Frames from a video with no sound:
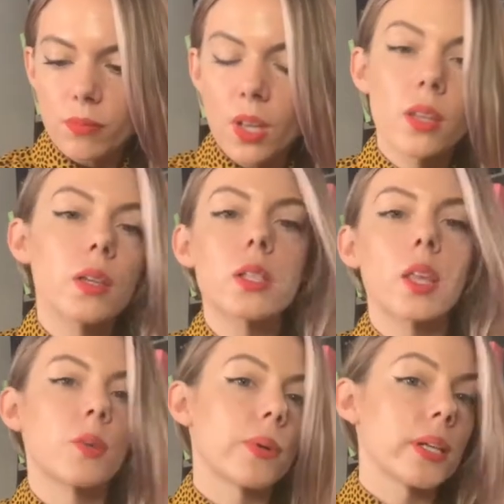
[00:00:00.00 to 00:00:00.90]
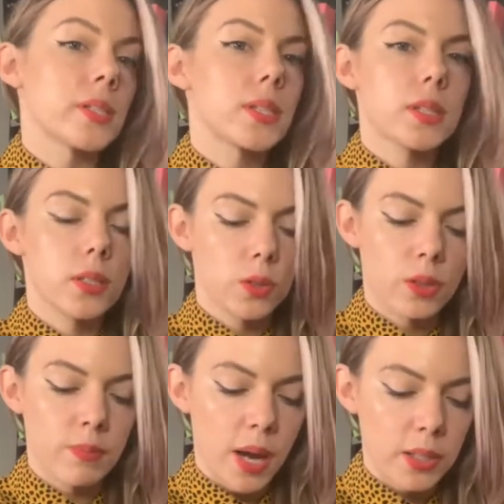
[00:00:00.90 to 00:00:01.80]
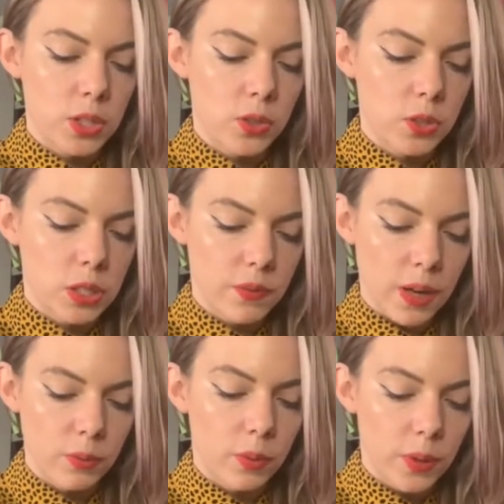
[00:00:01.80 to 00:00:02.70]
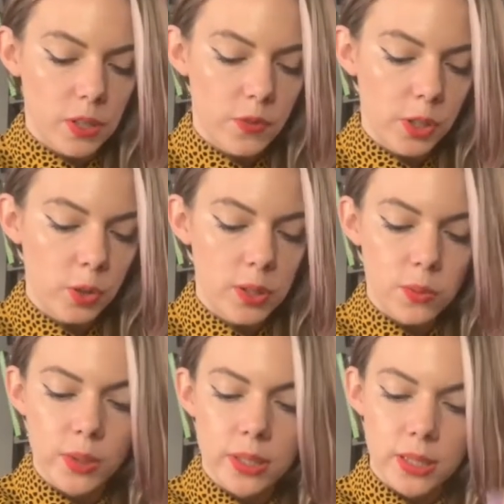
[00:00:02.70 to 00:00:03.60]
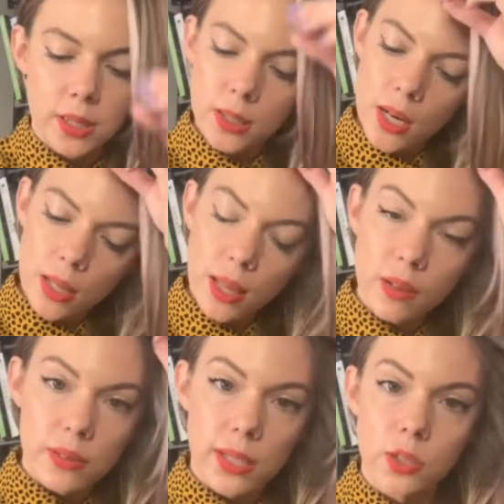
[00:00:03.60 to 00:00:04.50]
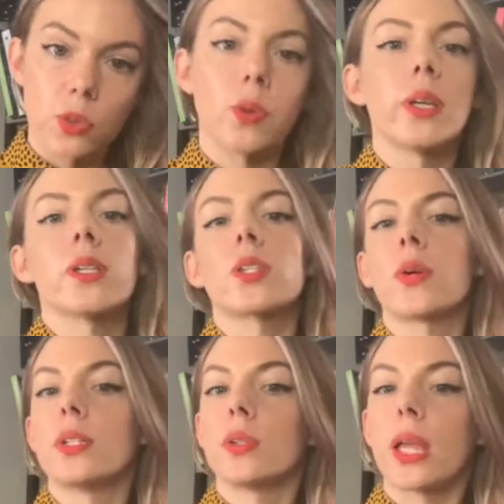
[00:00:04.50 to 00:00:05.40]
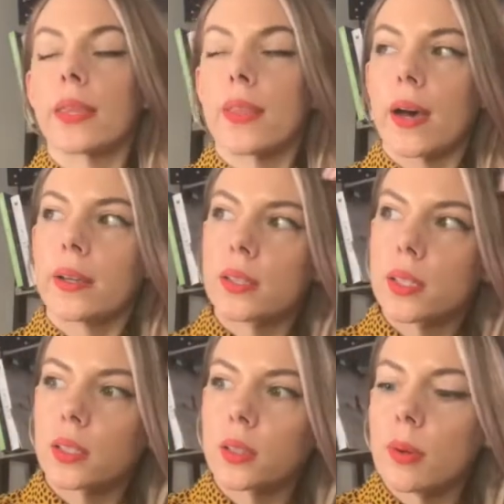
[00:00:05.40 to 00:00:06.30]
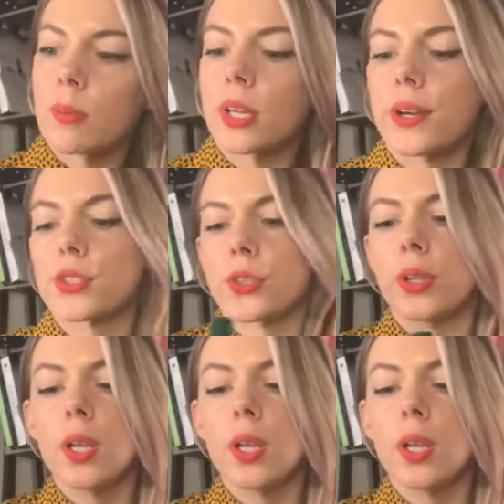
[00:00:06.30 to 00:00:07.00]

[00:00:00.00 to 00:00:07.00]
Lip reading: There's other brands you can buy too. Just find what works for you. This one is a lot of essential oils, so I do like that. It's a little bit more natural.